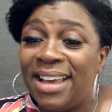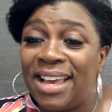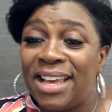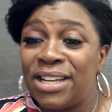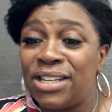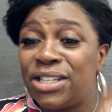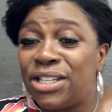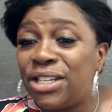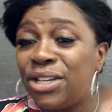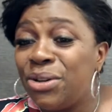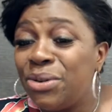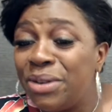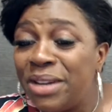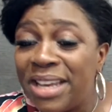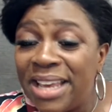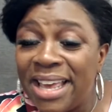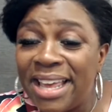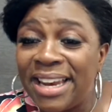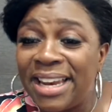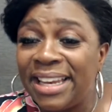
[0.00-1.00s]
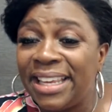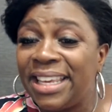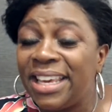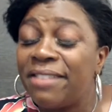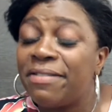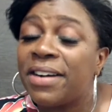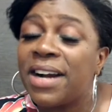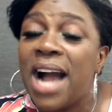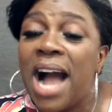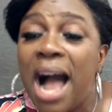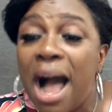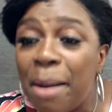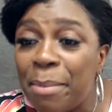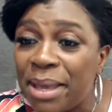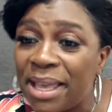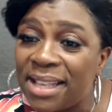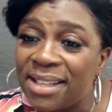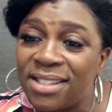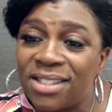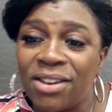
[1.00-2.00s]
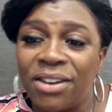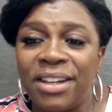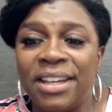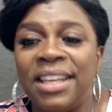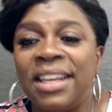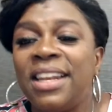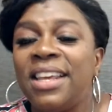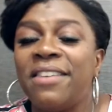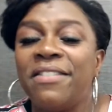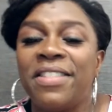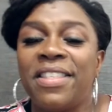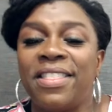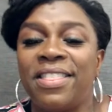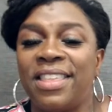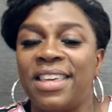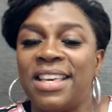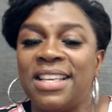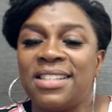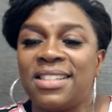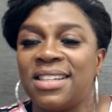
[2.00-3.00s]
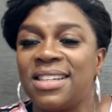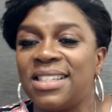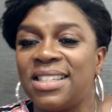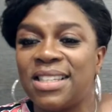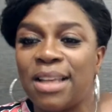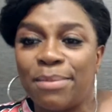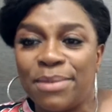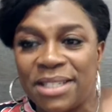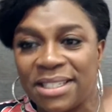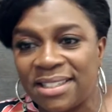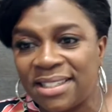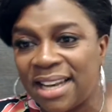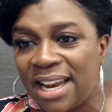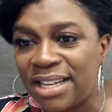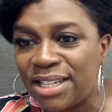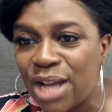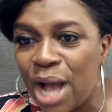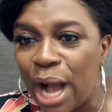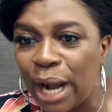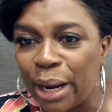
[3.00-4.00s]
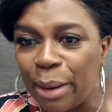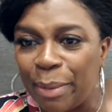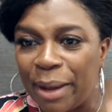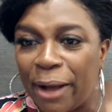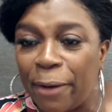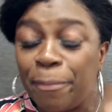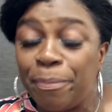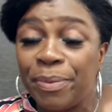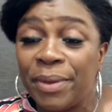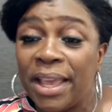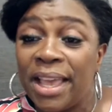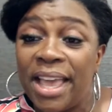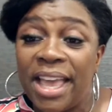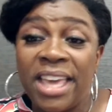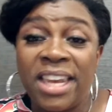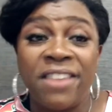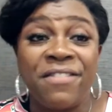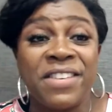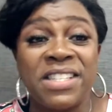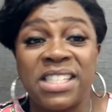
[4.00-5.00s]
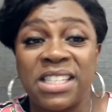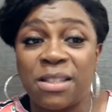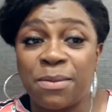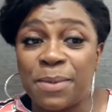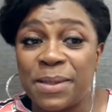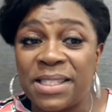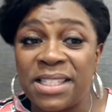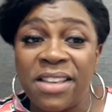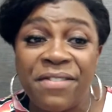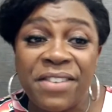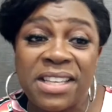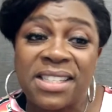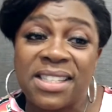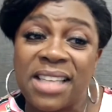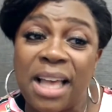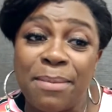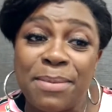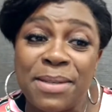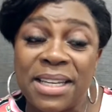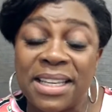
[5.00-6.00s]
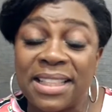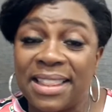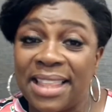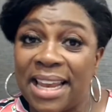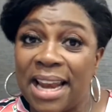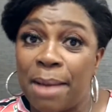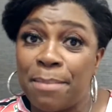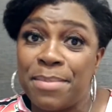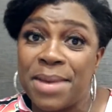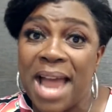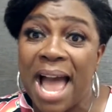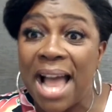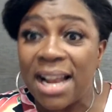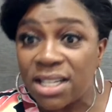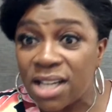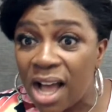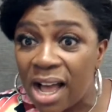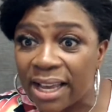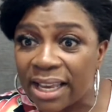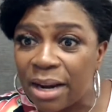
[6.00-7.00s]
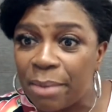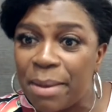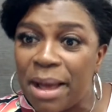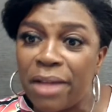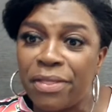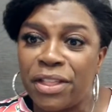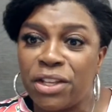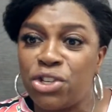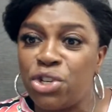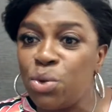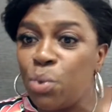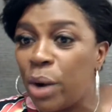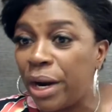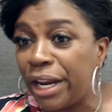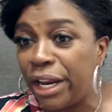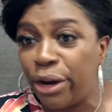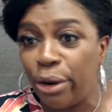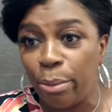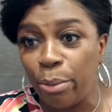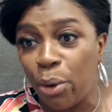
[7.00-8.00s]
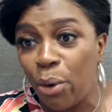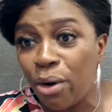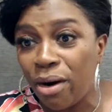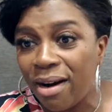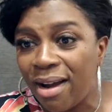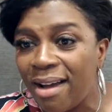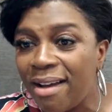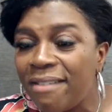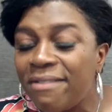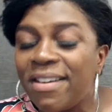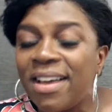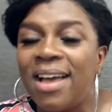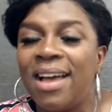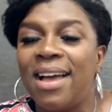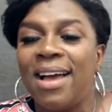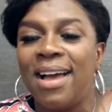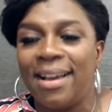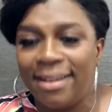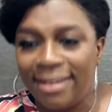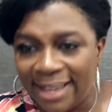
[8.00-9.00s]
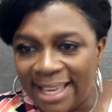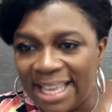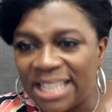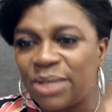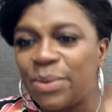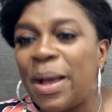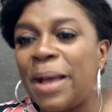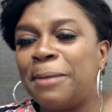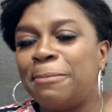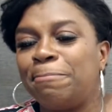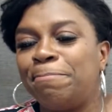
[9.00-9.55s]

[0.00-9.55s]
tune in and give comments on any of the things and the subjects that I talk about. And if it's a specific subject that I'm not talking about that you want to hear more of, guess what?